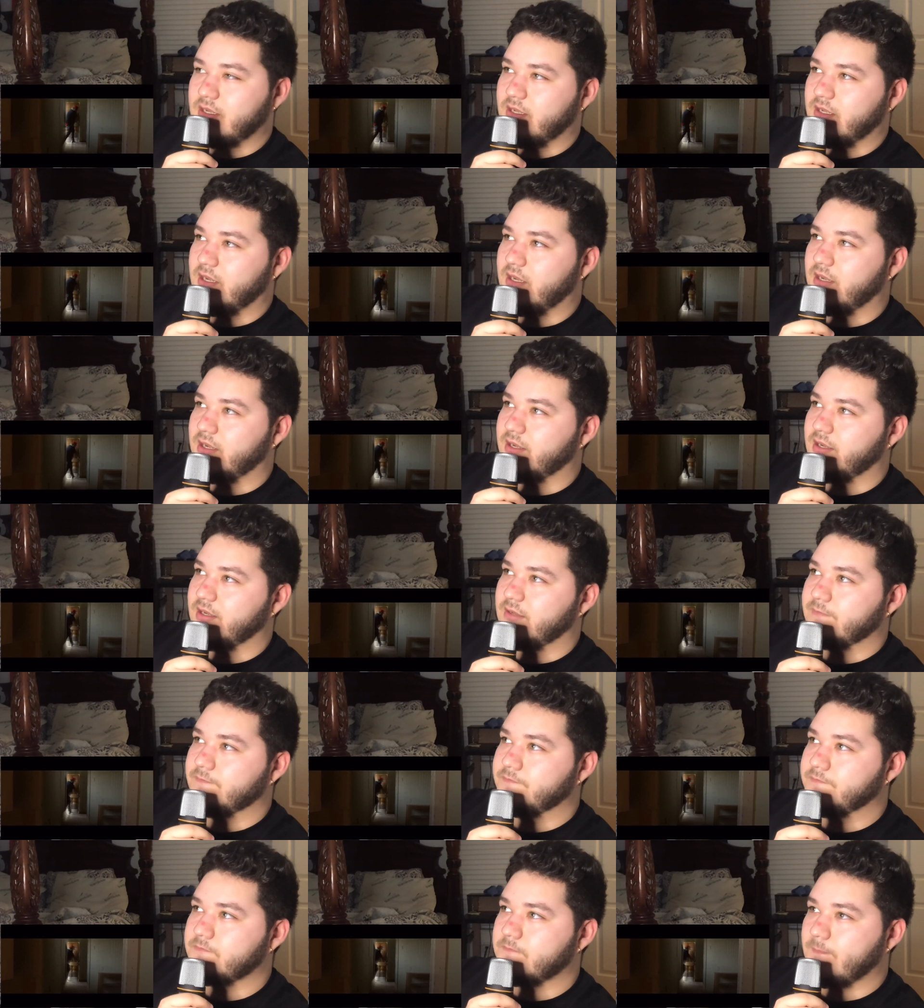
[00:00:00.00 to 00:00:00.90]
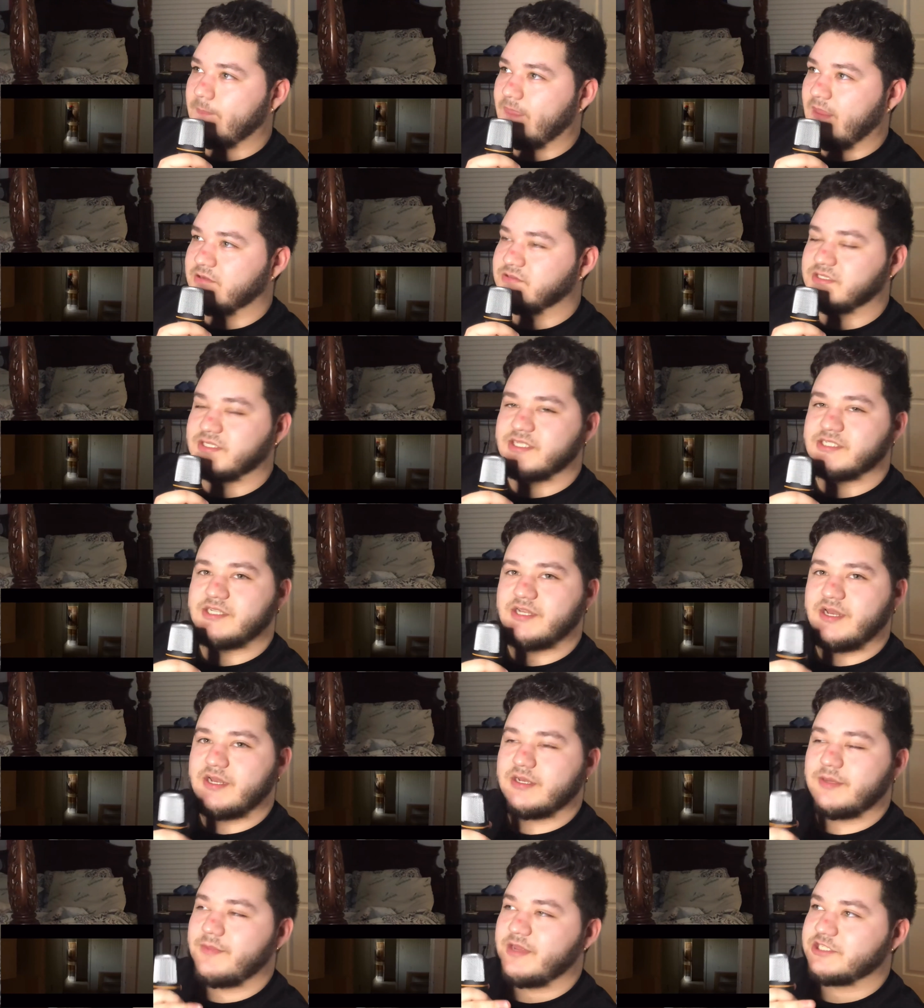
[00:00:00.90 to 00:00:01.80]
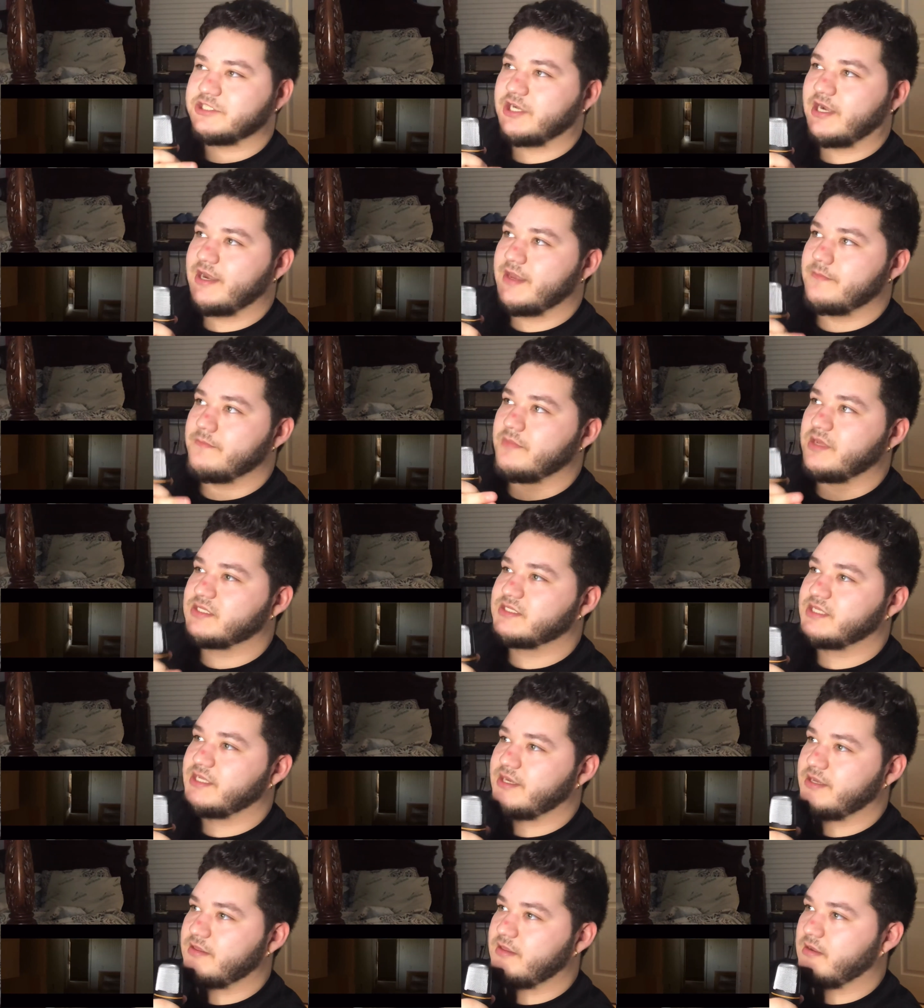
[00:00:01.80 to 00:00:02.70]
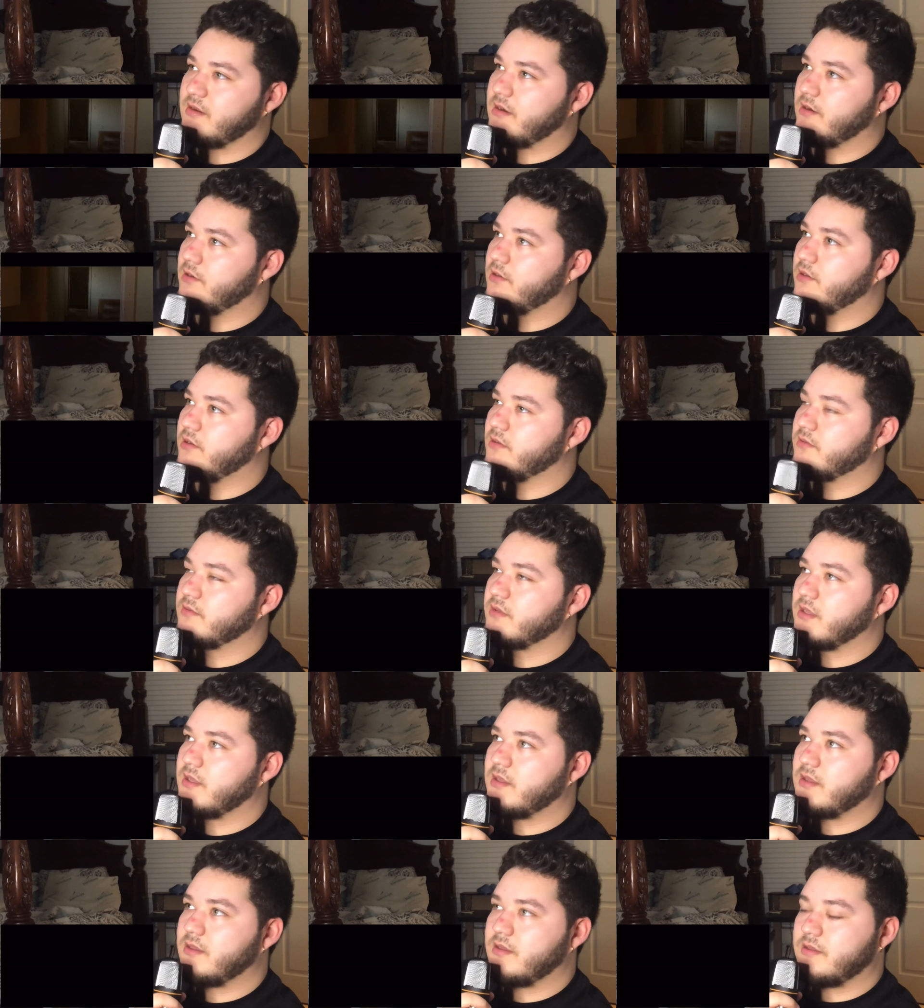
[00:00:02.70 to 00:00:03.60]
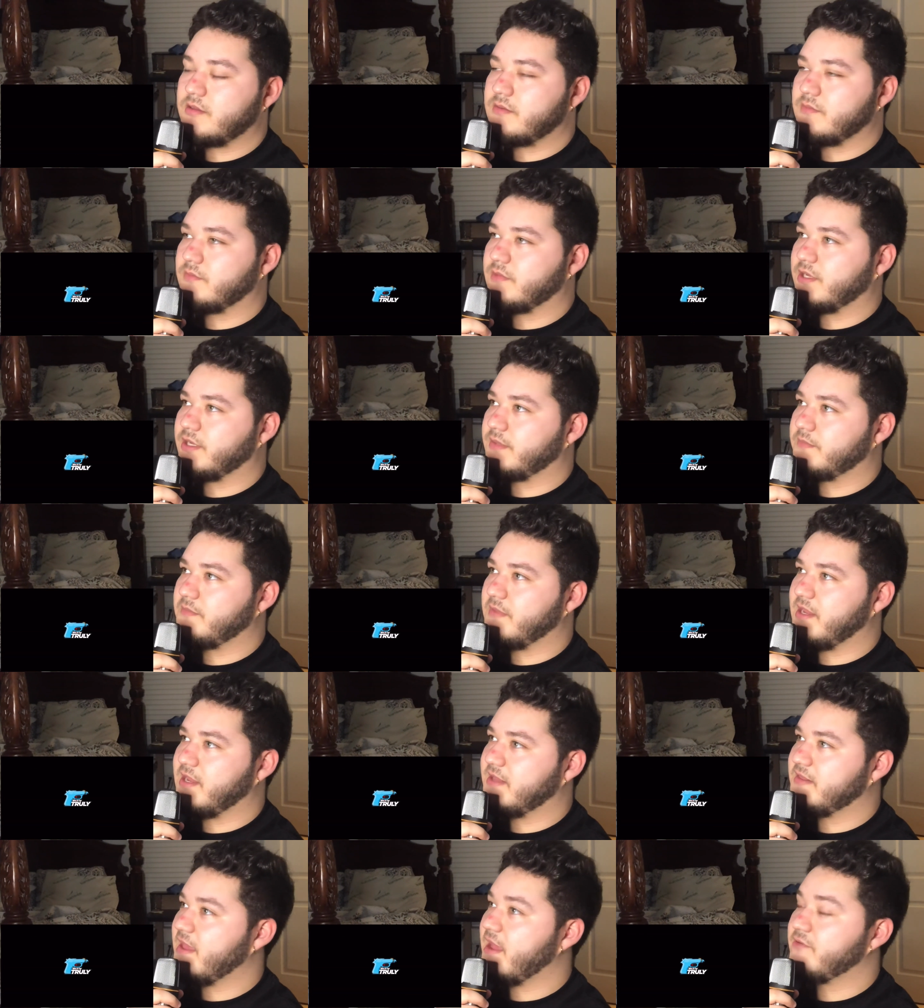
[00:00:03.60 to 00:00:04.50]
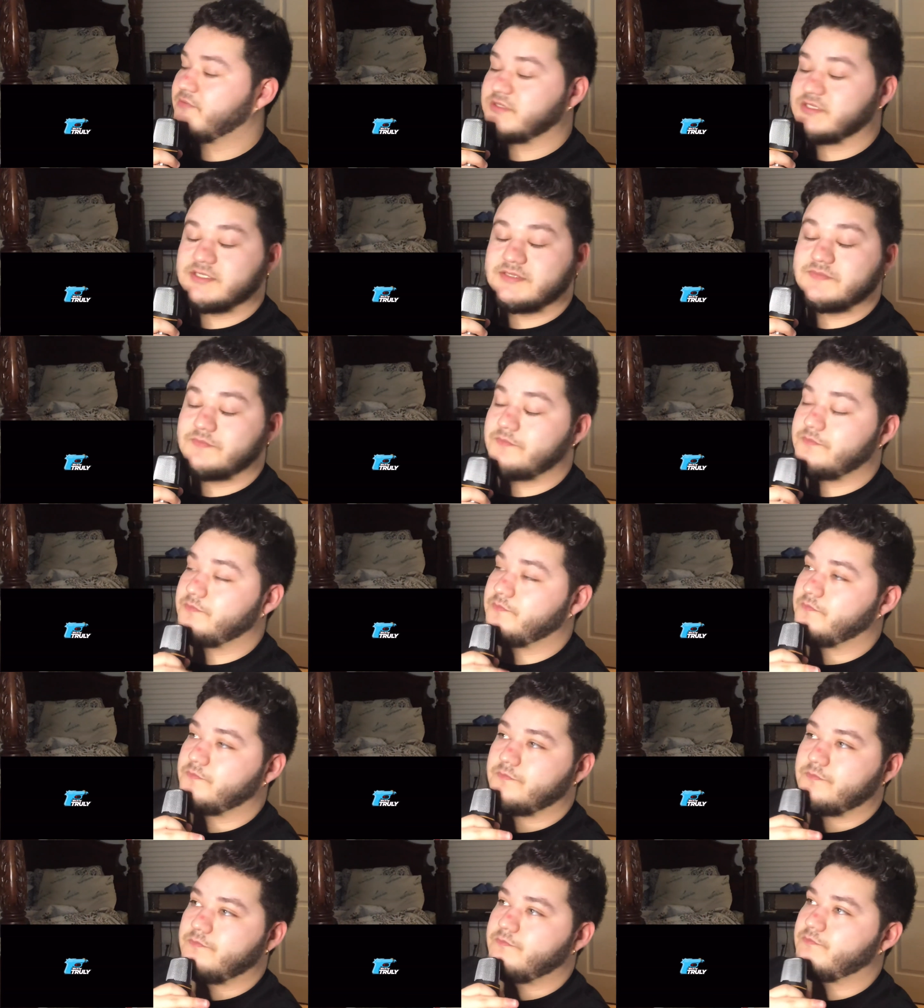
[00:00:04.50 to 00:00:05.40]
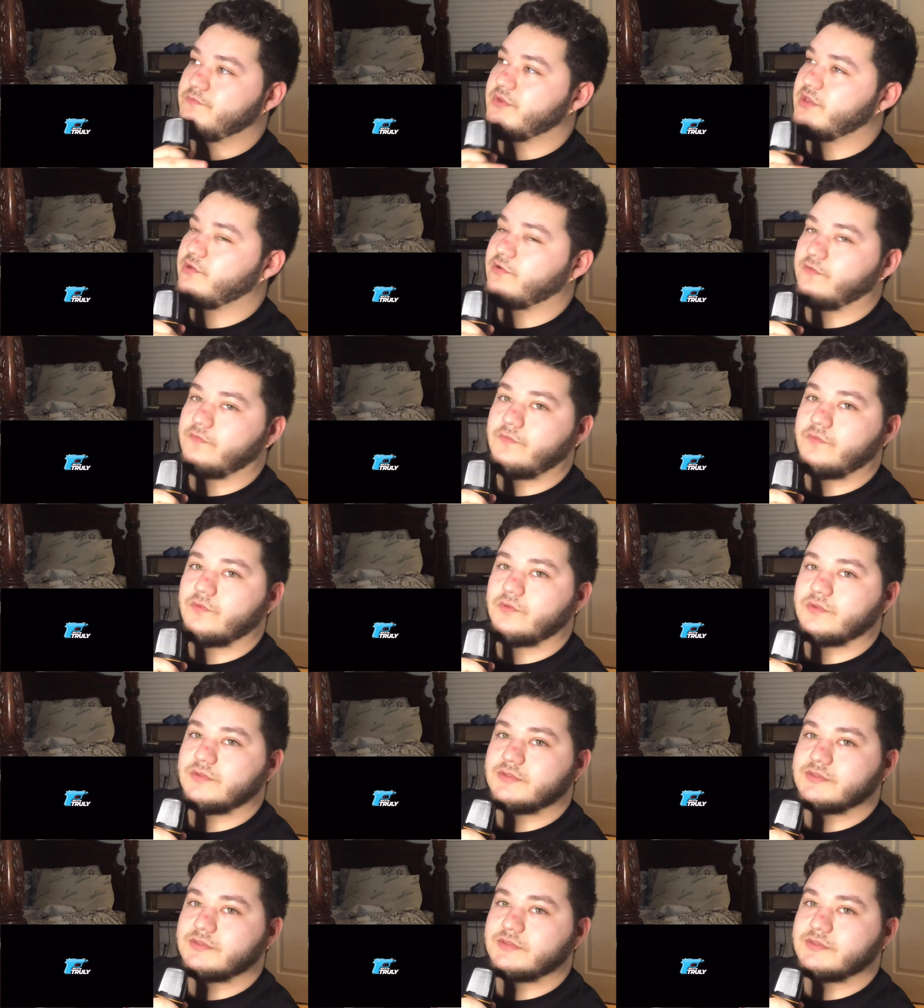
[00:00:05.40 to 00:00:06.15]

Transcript: I was listening to make sure I didn't miss anything at all. But man, that was beautiful.